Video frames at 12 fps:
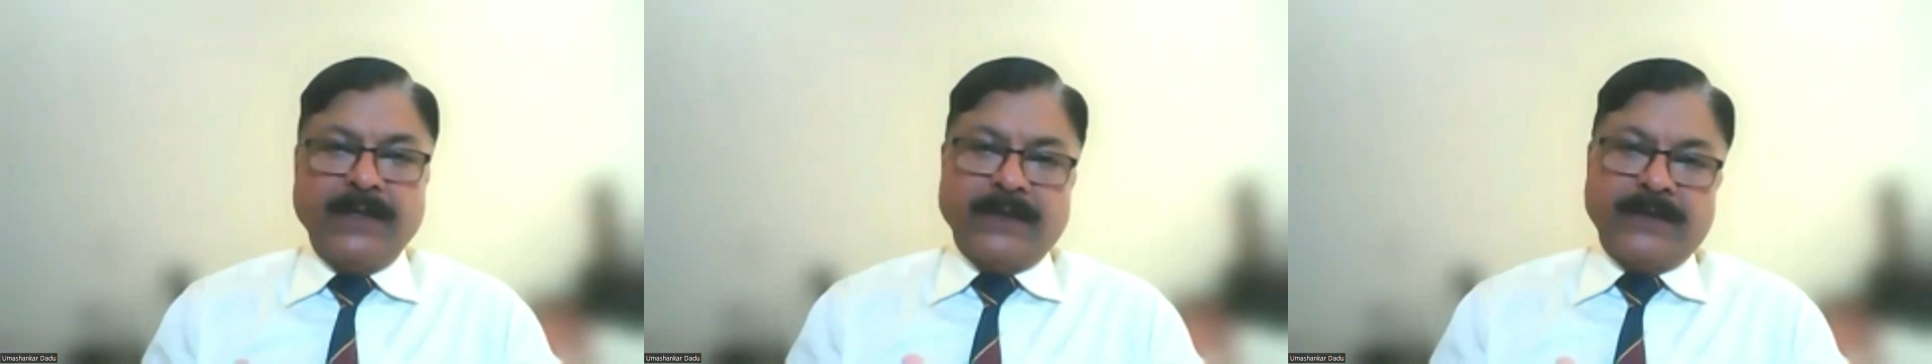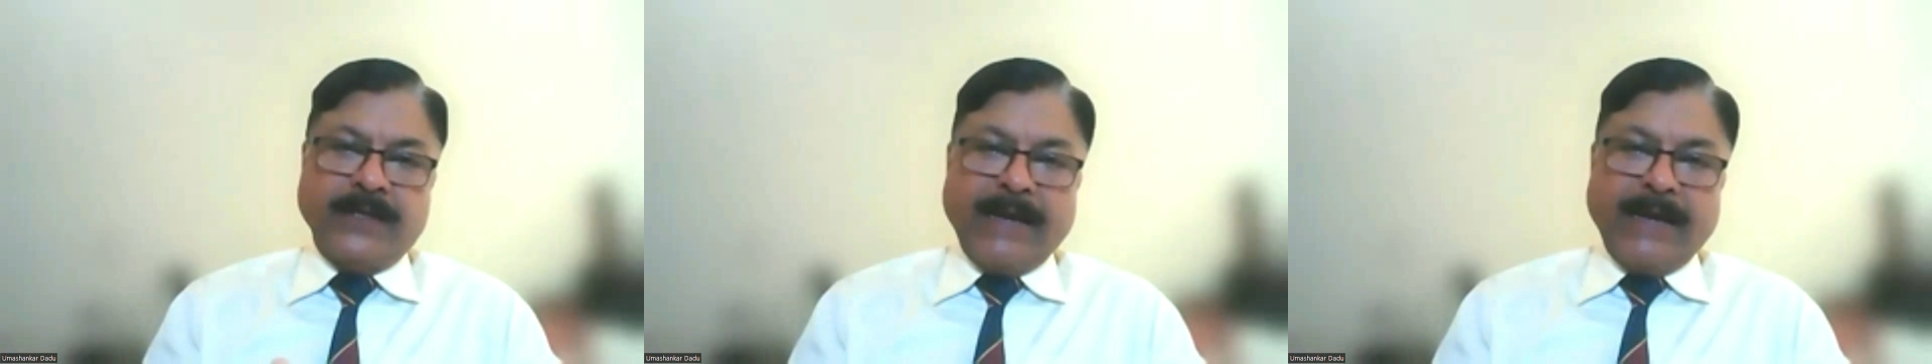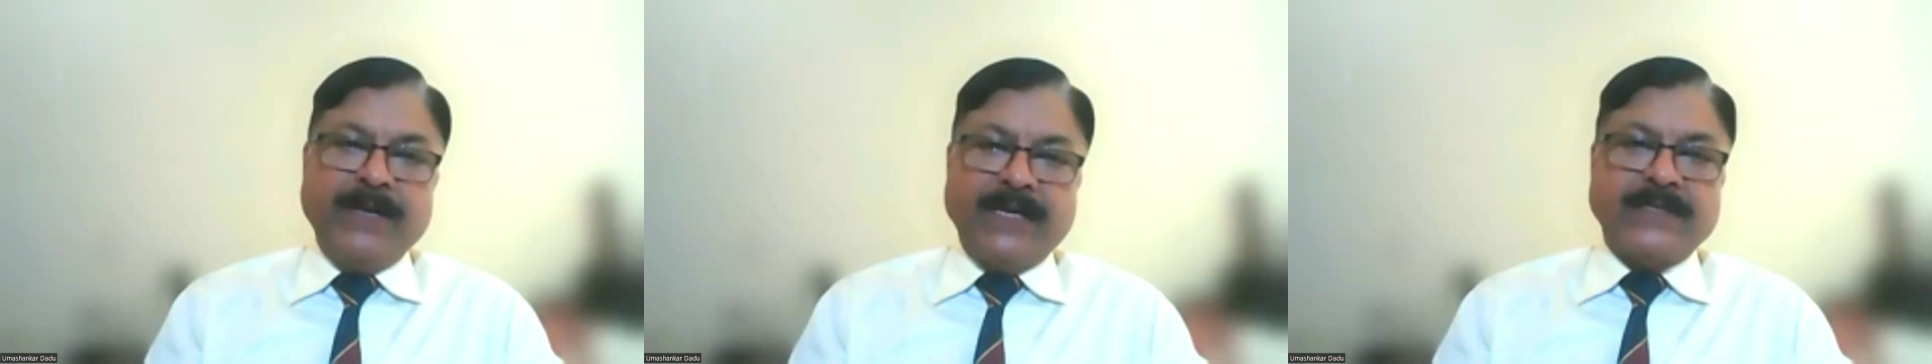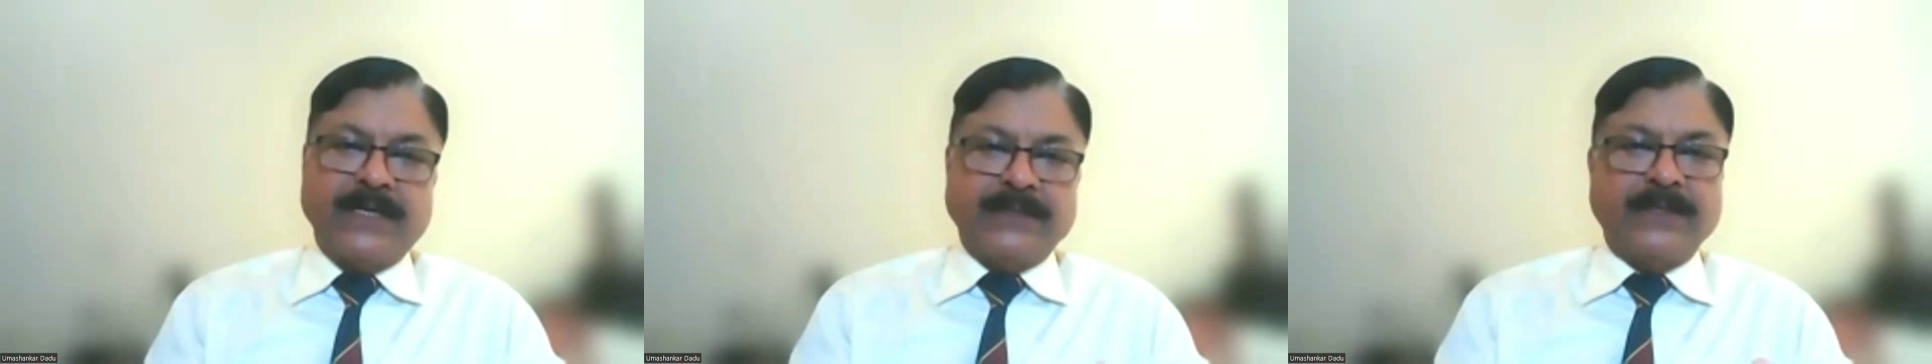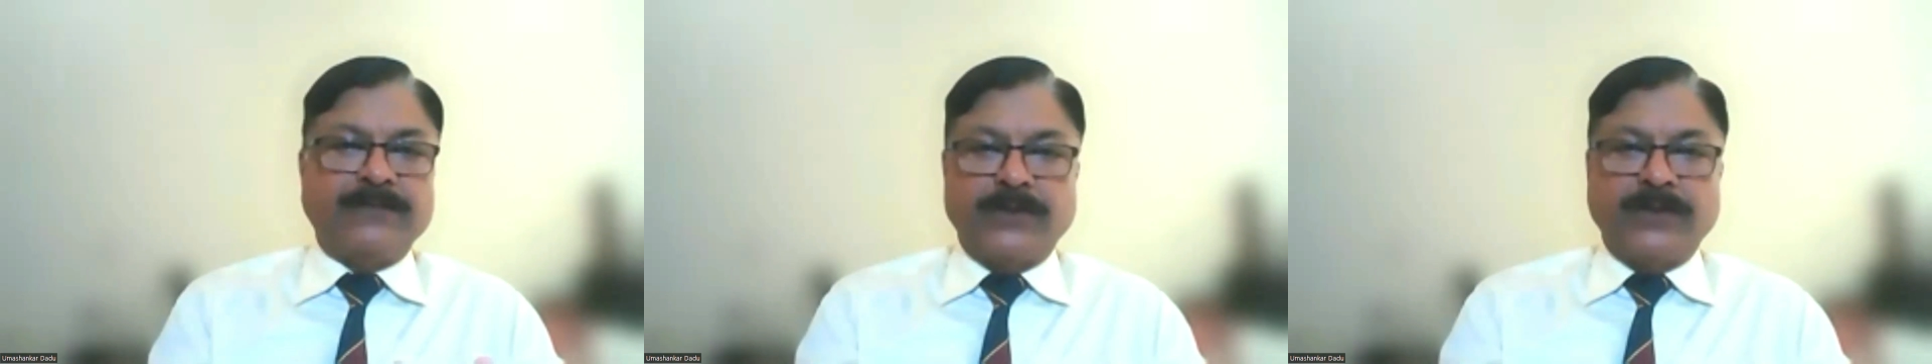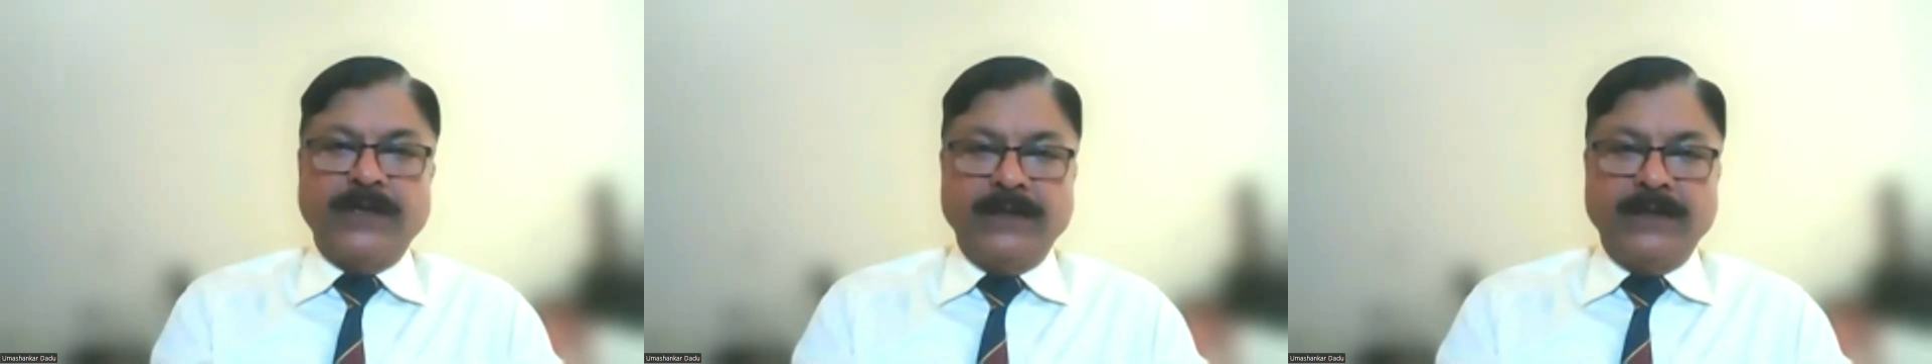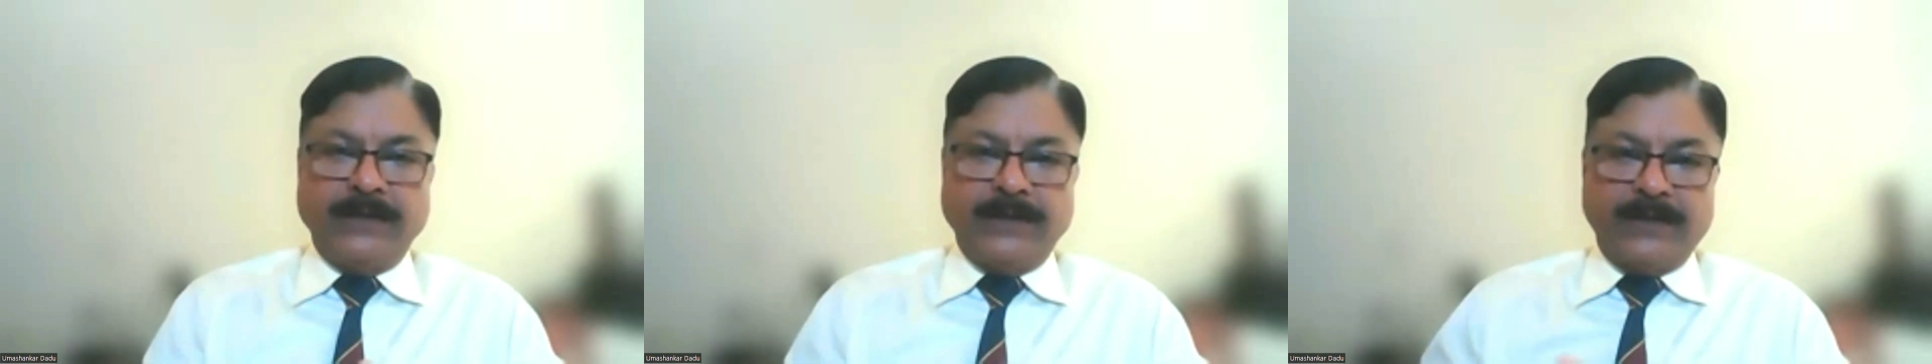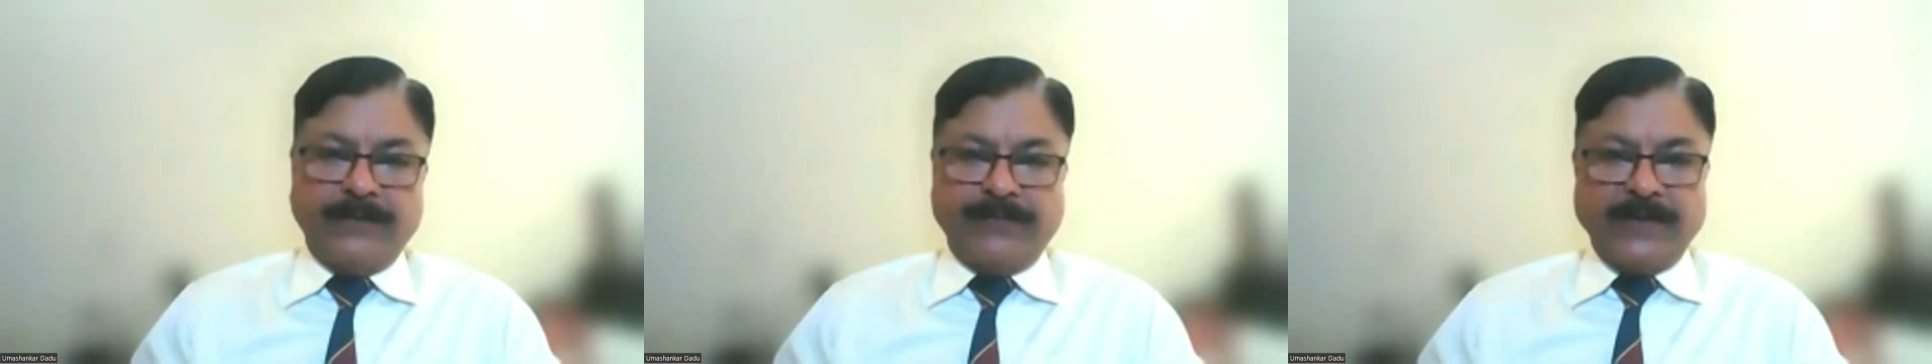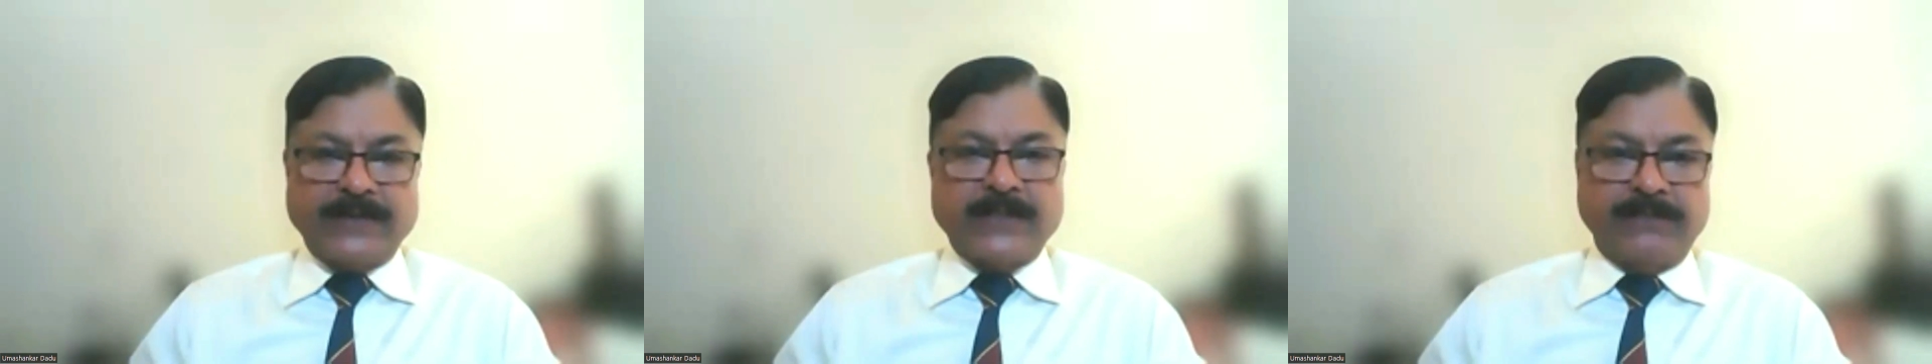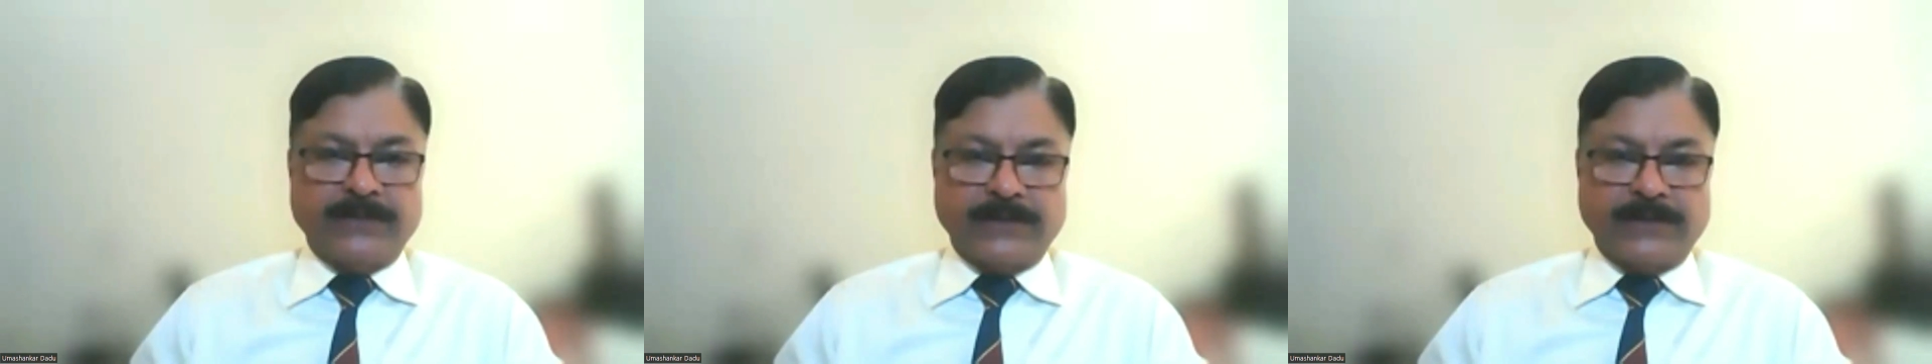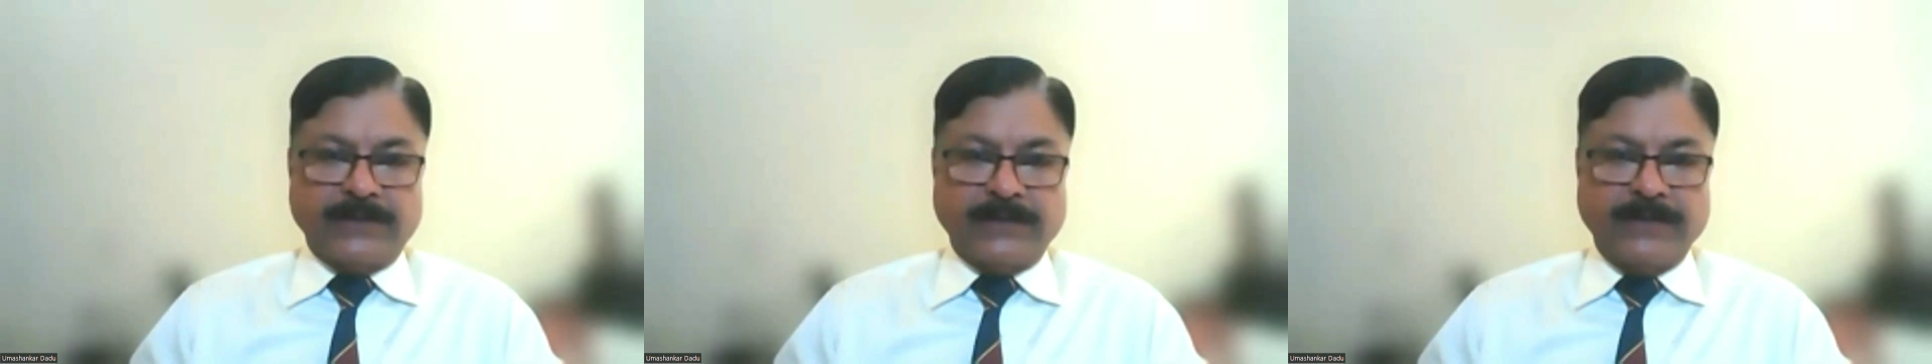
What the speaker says: and the MES does it for the defense services.